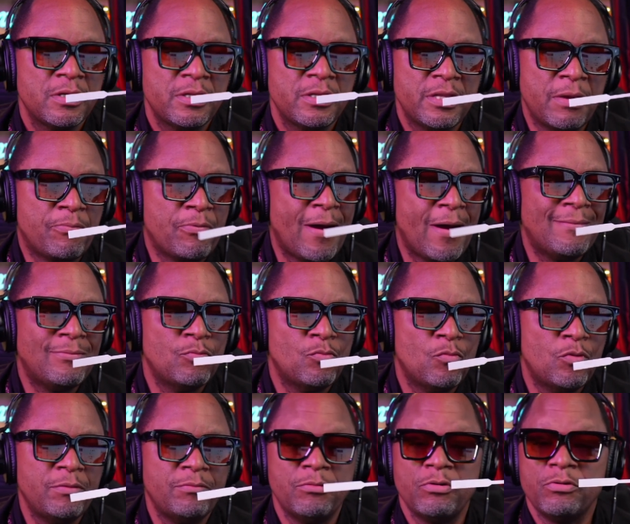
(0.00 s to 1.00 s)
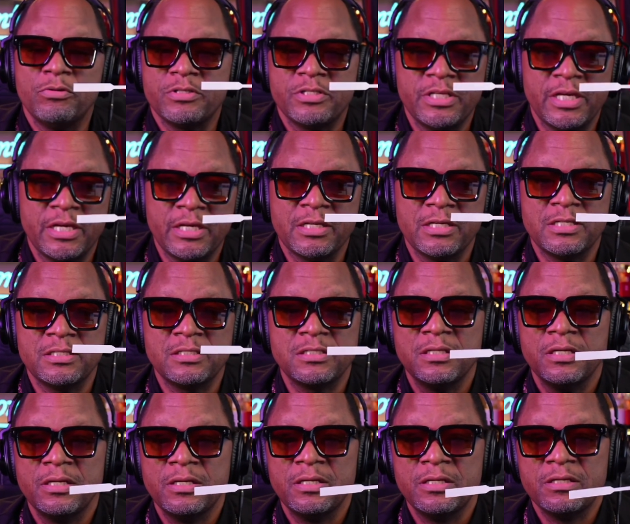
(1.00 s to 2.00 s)
They probably won't even know the scent, because
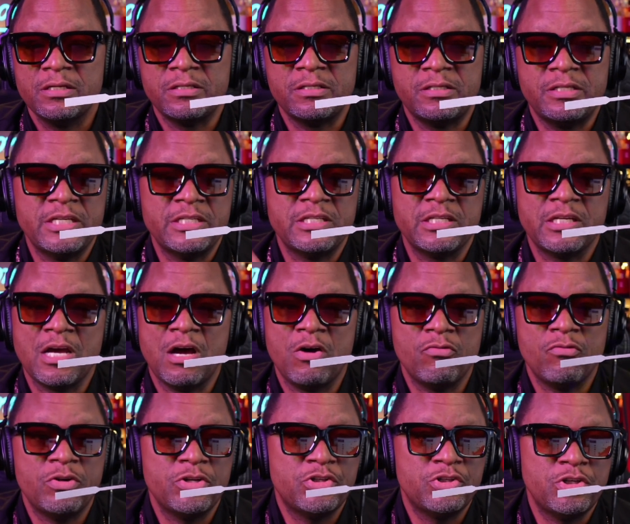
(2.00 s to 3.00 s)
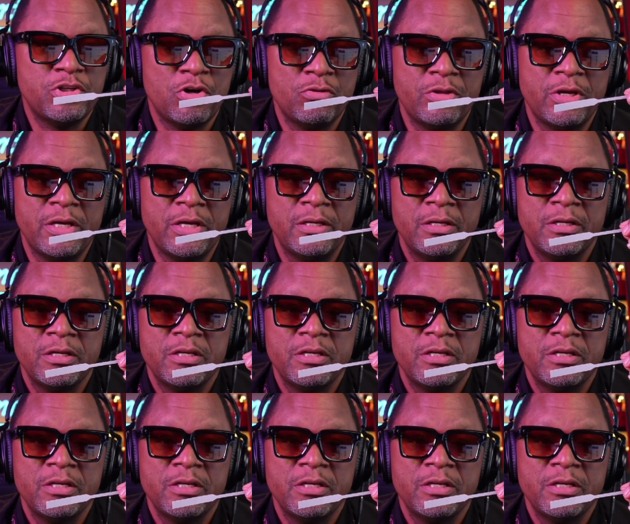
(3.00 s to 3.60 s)
statistics already show that